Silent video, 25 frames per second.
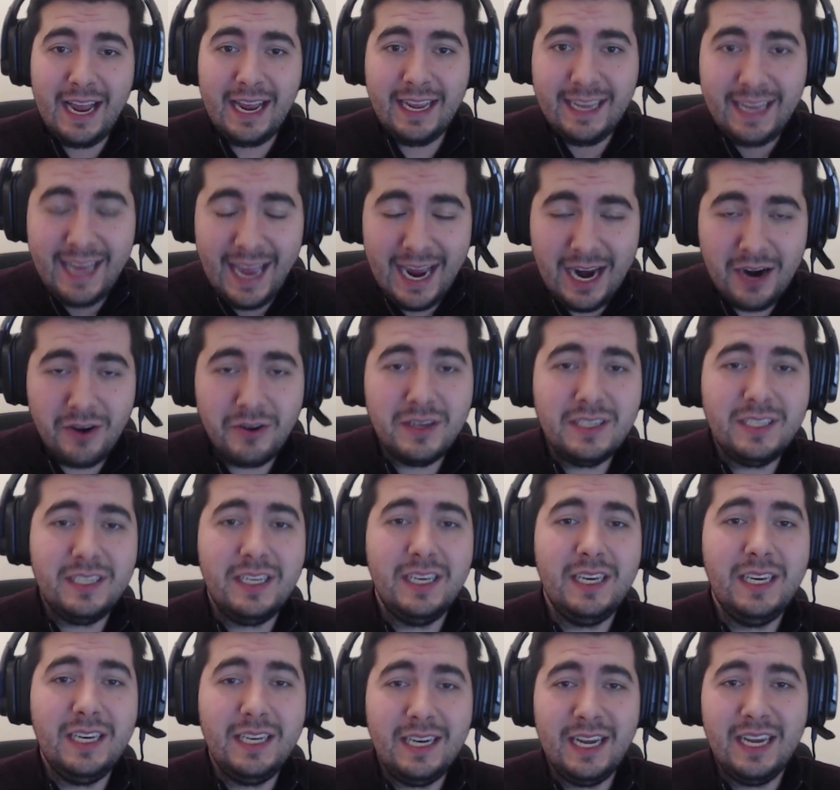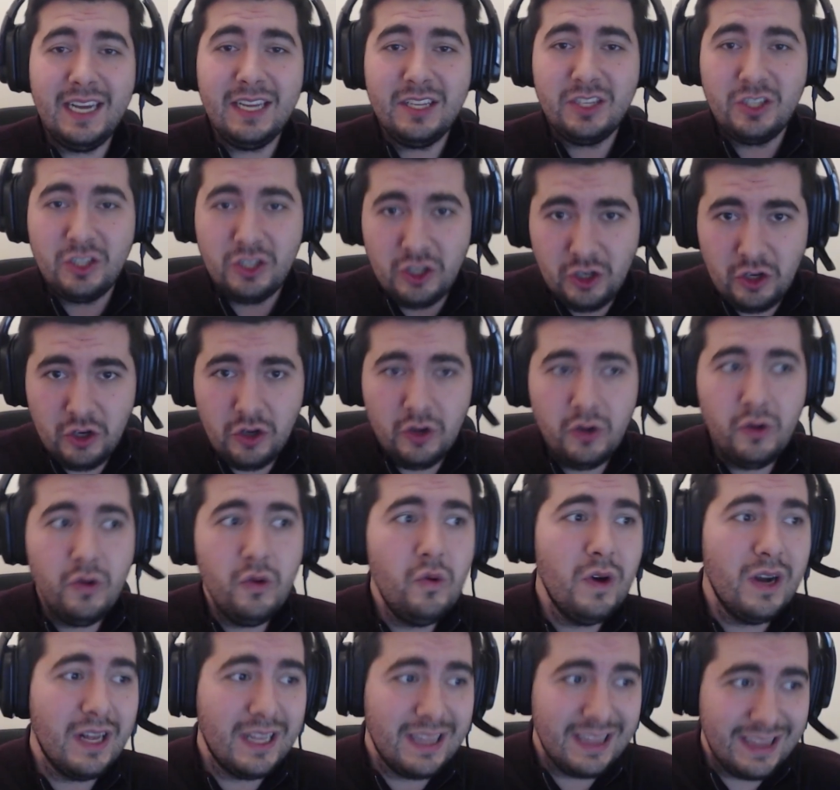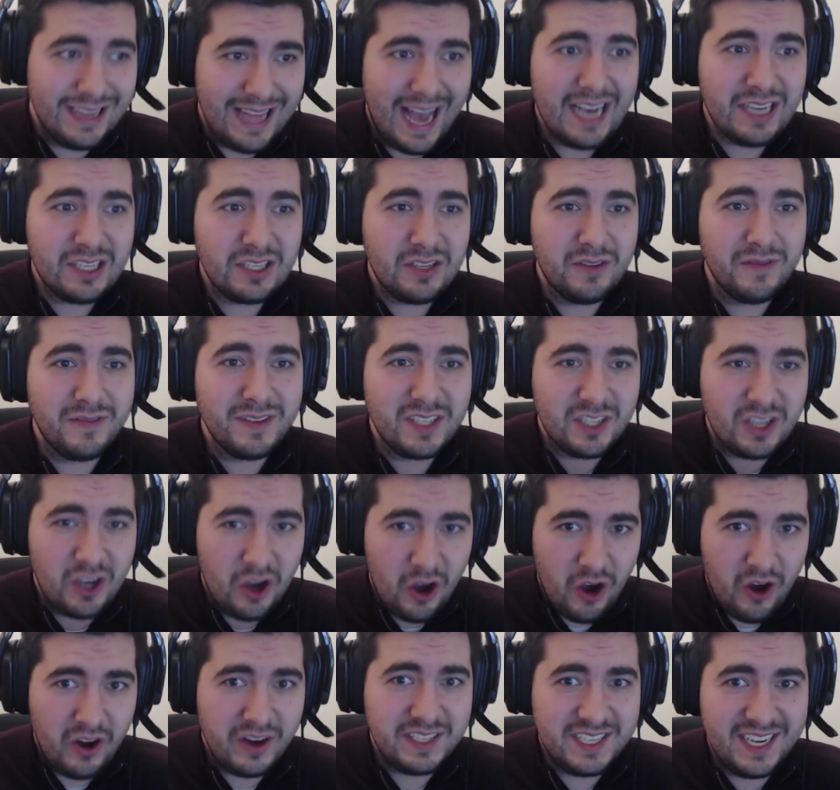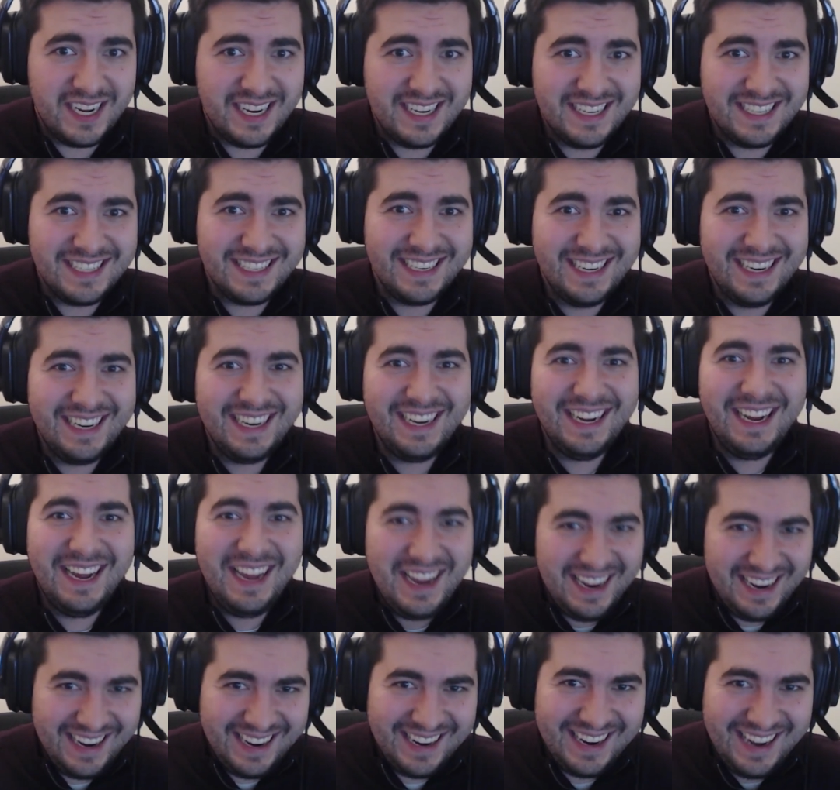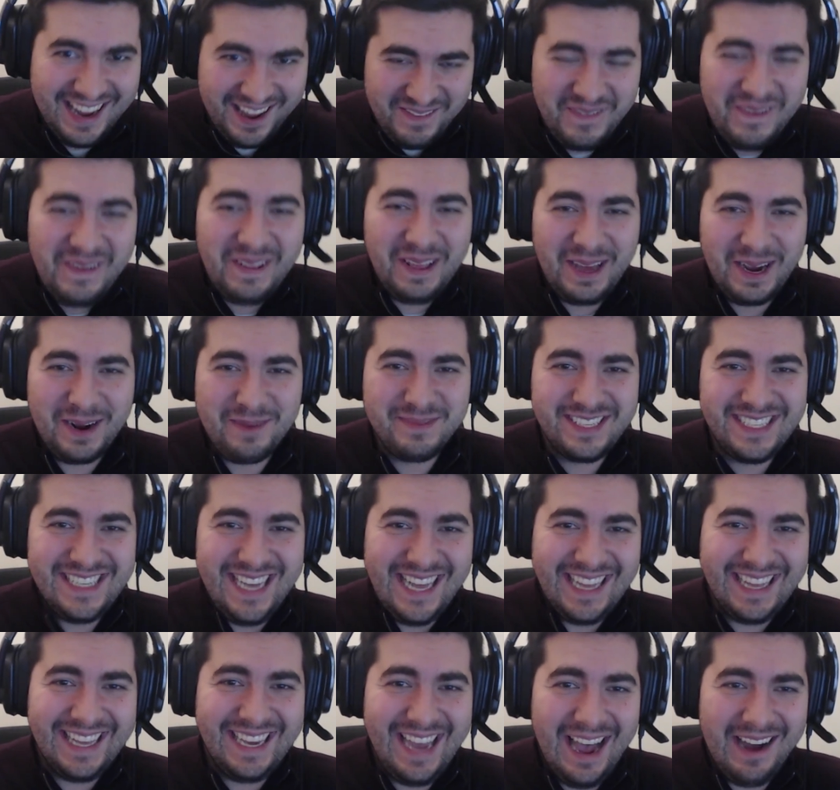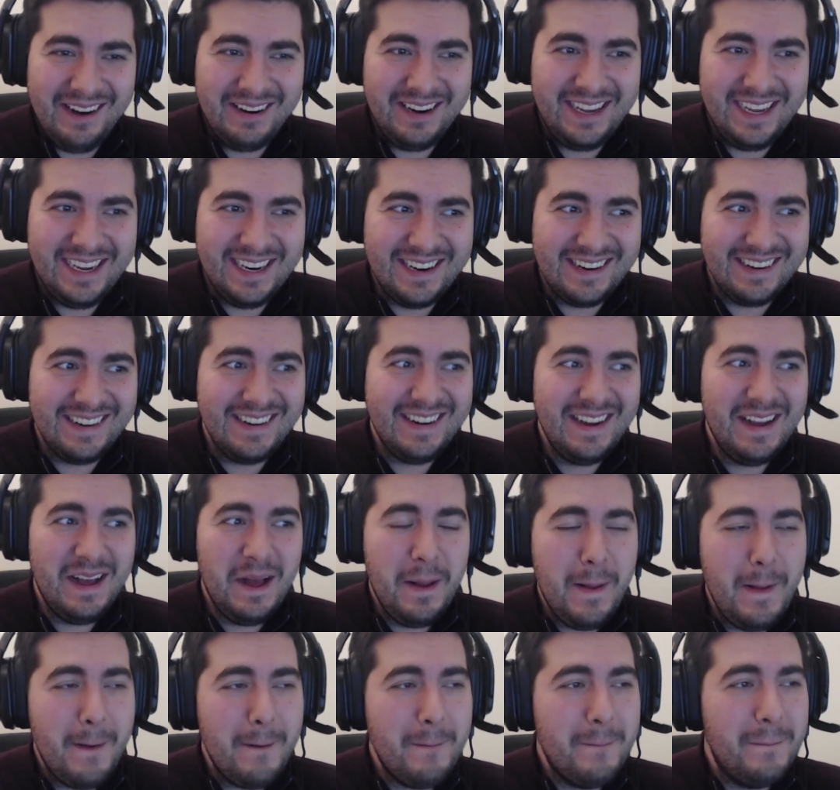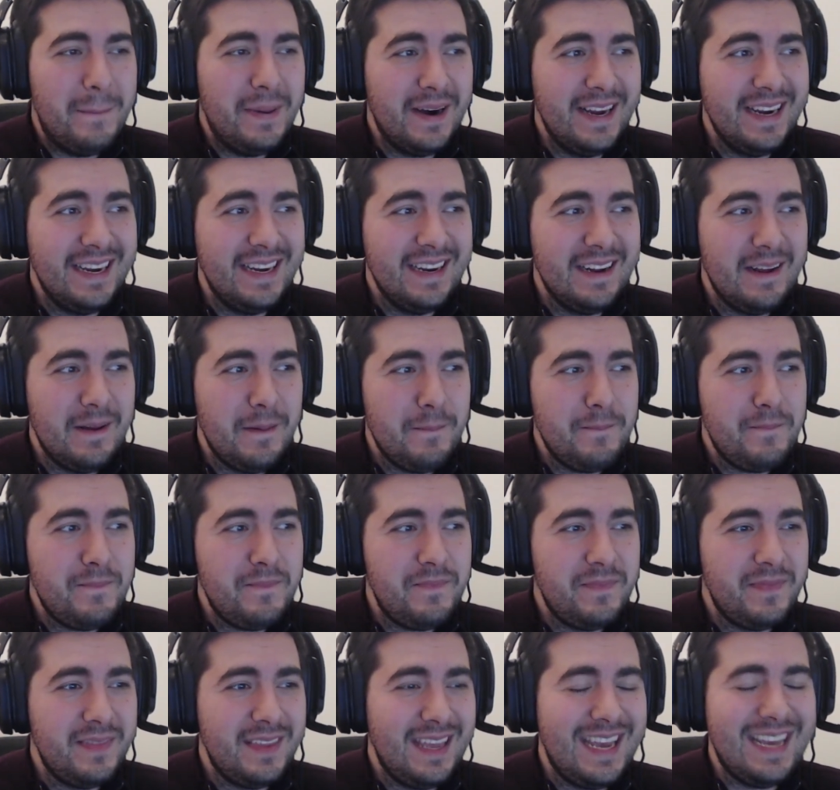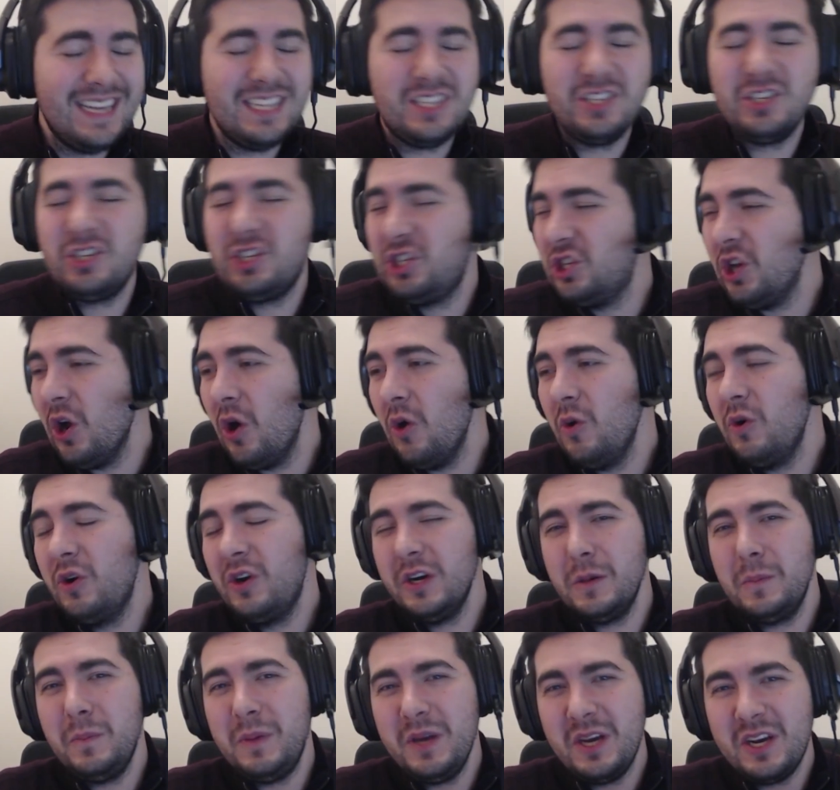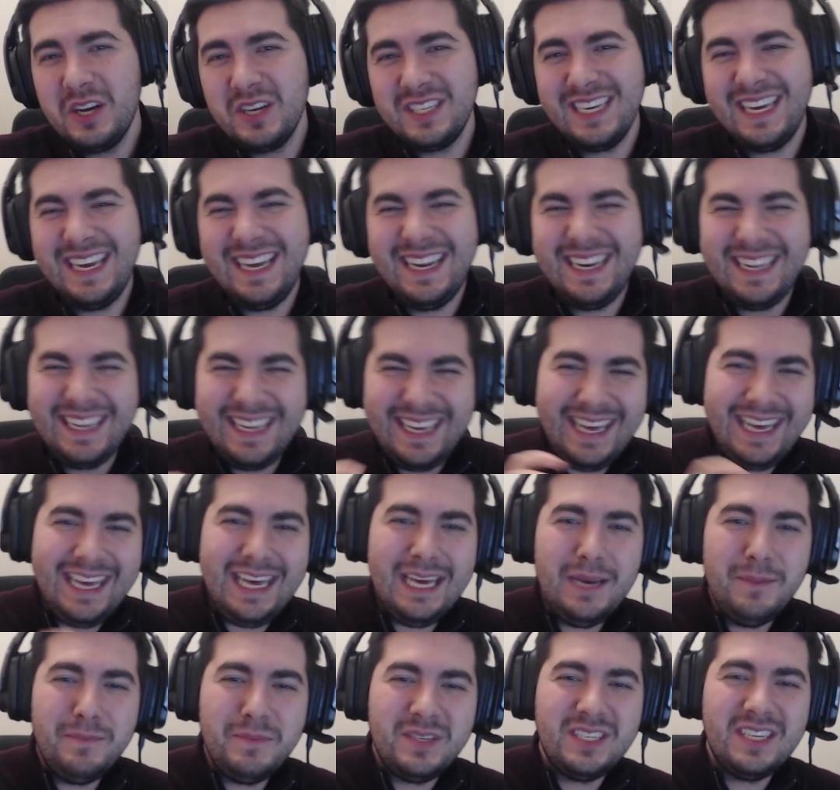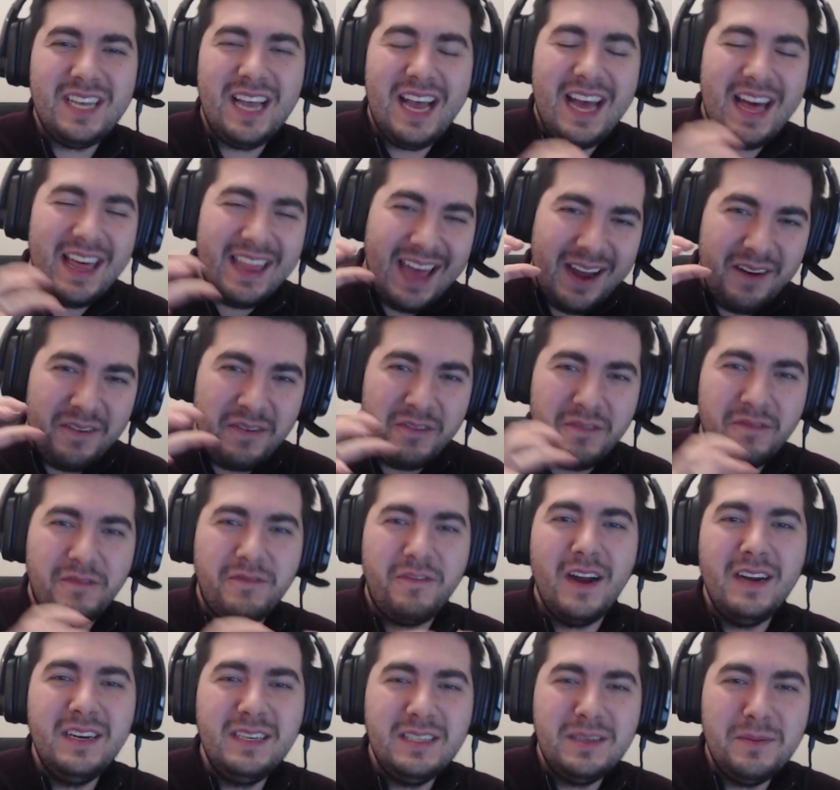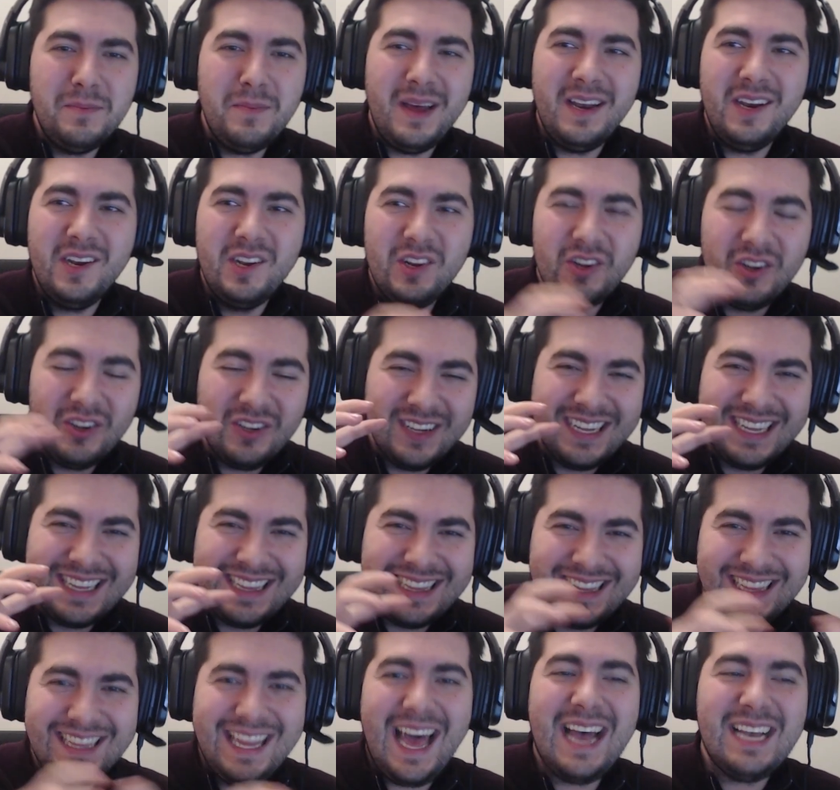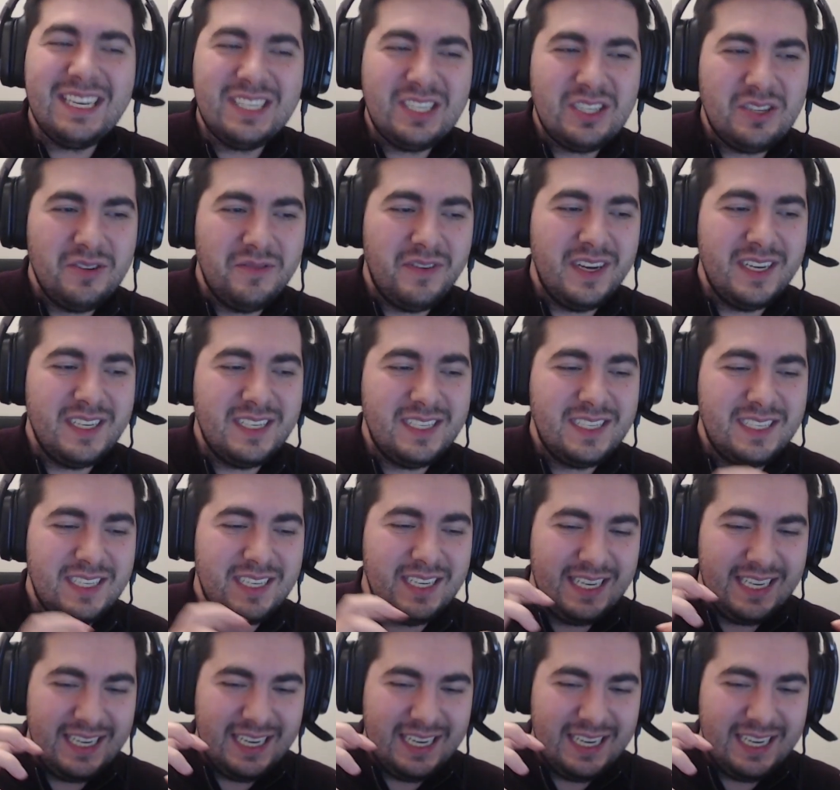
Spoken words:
Guaranteed it's new Last of Us content. I feel like I'm selling out here, but it's so good because it keeps that fundamental Last of Us